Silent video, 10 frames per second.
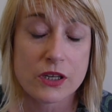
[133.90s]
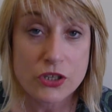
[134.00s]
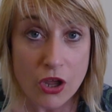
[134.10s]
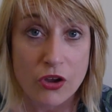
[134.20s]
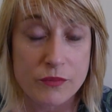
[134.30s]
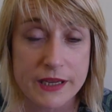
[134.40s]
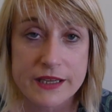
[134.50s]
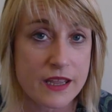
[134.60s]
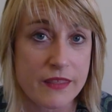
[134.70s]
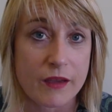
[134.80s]
No, me
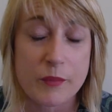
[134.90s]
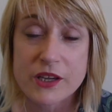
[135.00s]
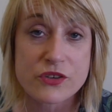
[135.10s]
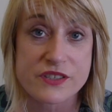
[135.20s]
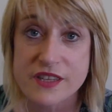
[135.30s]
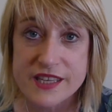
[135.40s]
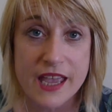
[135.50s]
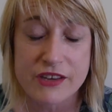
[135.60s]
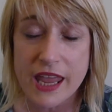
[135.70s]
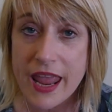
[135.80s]
neither, because the
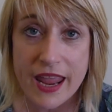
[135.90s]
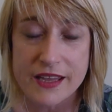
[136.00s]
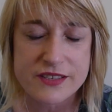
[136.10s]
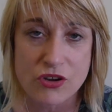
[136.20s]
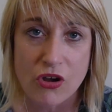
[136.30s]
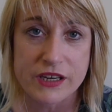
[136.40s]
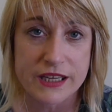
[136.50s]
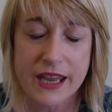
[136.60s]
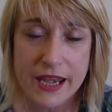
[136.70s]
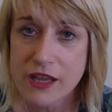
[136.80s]
sound e is not
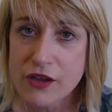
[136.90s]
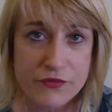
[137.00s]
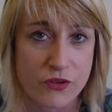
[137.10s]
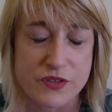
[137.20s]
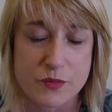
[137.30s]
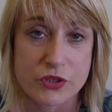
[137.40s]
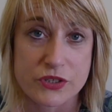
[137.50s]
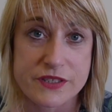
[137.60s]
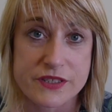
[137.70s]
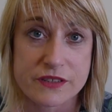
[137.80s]
in any of those
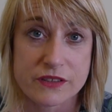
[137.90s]
words.